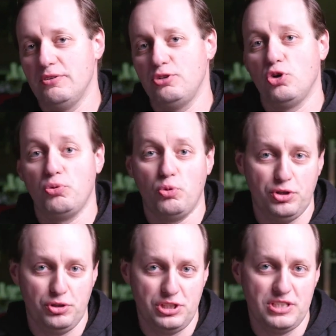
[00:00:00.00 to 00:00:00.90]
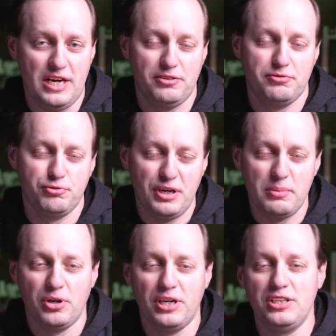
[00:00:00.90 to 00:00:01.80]
your well your desired
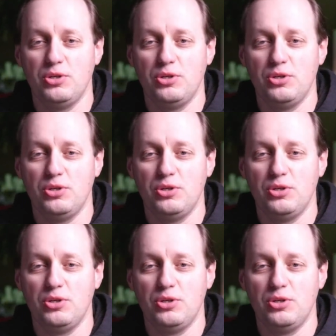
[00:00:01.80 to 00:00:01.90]
frame rate.